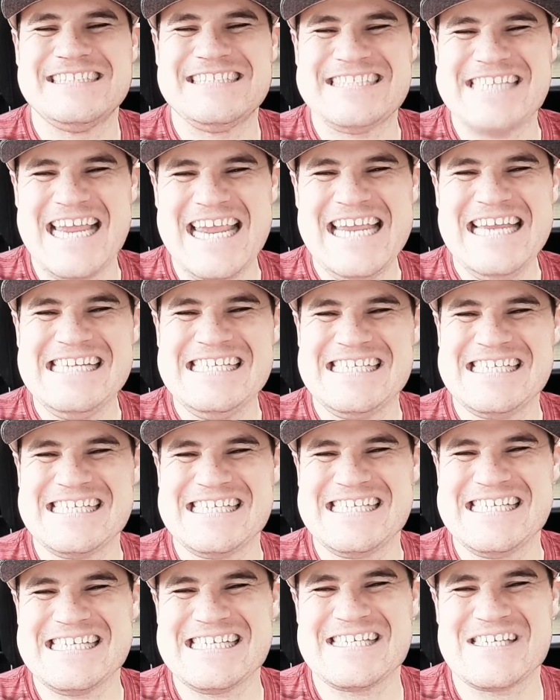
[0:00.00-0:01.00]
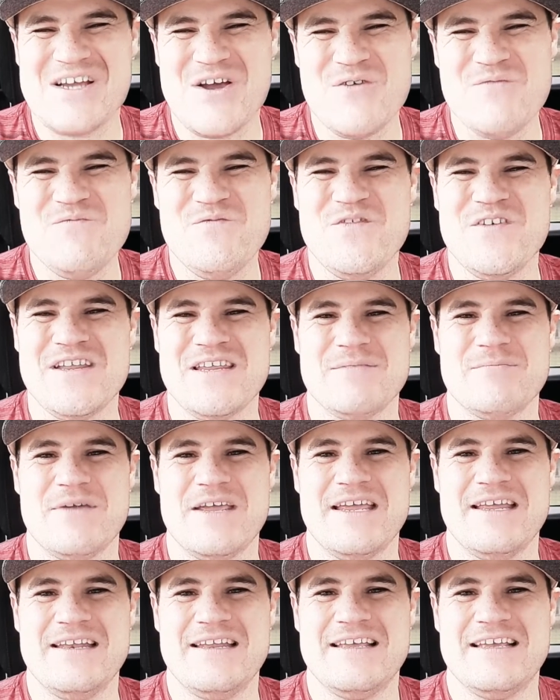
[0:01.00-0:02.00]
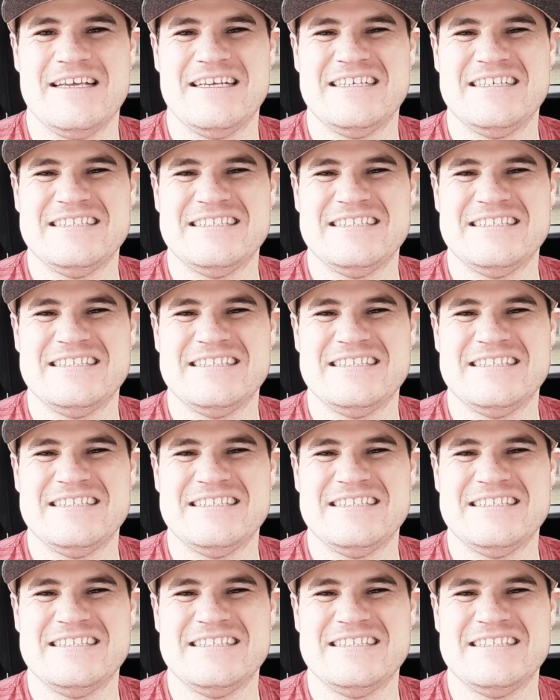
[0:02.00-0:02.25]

Change is discomforting, man.